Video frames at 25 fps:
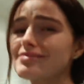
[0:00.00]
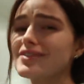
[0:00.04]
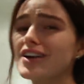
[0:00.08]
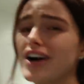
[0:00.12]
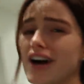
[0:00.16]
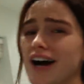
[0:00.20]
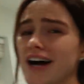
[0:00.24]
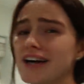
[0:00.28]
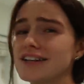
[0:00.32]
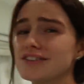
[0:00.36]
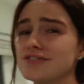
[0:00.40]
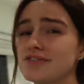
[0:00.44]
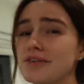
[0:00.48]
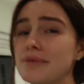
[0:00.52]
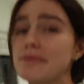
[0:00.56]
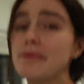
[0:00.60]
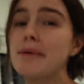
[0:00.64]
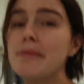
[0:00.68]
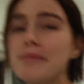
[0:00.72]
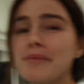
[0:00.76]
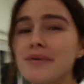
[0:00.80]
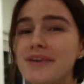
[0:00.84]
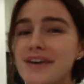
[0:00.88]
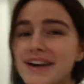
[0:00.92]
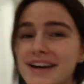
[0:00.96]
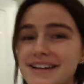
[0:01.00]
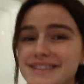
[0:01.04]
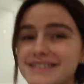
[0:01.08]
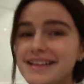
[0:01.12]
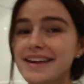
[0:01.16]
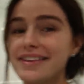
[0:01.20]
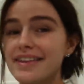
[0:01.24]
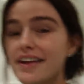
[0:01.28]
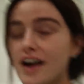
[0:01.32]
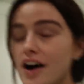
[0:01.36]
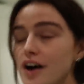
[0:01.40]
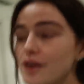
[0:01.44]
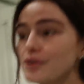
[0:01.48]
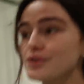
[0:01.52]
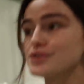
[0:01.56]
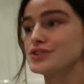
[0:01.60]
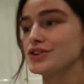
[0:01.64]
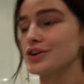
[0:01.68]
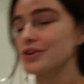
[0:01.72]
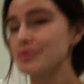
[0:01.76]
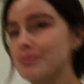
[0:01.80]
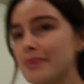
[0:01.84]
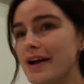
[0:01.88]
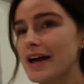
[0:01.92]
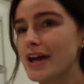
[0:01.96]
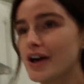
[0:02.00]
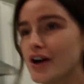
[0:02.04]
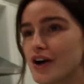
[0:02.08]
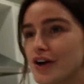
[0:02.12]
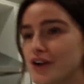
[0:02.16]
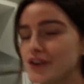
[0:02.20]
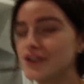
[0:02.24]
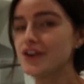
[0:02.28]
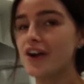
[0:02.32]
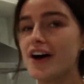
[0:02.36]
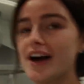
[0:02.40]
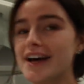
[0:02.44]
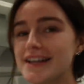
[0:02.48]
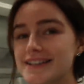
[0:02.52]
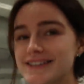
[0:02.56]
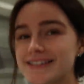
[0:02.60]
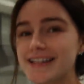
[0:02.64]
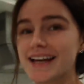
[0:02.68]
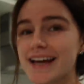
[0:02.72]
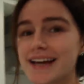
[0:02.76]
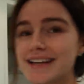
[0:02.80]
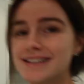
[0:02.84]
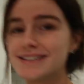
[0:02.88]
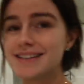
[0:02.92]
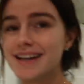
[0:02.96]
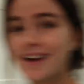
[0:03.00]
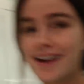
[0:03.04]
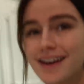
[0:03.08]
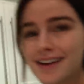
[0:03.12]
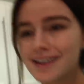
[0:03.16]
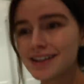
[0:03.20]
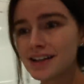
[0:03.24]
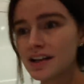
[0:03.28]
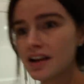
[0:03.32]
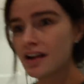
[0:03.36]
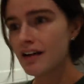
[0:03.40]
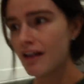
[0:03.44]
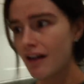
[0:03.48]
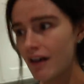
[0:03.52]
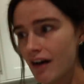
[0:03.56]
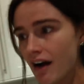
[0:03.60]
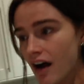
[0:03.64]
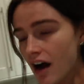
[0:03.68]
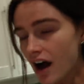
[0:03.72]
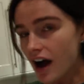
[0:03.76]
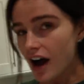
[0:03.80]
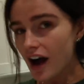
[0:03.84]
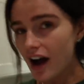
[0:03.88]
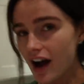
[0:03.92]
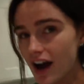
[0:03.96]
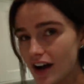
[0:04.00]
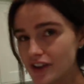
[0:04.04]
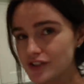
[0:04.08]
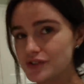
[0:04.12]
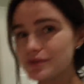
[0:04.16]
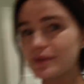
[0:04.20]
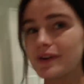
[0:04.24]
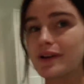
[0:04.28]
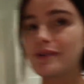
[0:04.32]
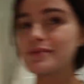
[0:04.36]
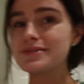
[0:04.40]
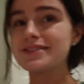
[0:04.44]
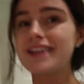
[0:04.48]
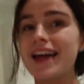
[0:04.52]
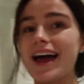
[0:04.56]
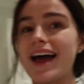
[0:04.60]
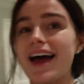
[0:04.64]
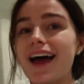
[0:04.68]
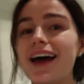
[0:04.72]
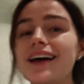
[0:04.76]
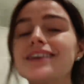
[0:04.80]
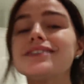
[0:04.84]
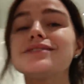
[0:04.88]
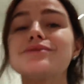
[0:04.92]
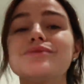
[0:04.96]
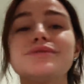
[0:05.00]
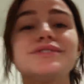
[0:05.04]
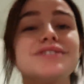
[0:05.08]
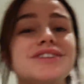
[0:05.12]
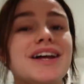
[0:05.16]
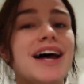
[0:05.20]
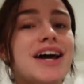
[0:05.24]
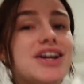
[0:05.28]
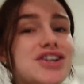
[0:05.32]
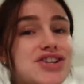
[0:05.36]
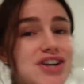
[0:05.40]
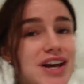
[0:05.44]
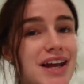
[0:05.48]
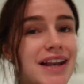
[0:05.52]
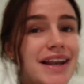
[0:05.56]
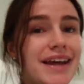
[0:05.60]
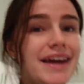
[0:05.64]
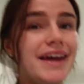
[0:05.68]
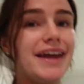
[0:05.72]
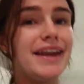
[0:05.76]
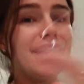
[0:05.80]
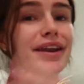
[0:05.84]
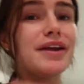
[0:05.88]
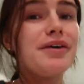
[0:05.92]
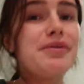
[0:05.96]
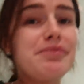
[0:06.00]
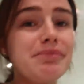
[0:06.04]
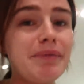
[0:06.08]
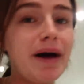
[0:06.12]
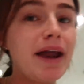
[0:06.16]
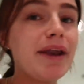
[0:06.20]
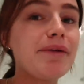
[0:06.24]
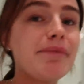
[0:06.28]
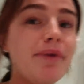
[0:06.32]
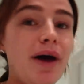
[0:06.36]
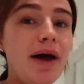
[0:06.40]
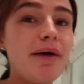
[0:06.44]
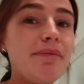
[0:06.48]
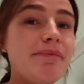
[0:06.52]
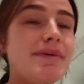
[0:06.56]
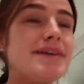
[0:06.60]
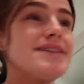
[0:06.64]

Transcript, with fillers: Guys, remember when I said that I was on my own, isolating? I just went upstairs and was like chilling, minding my own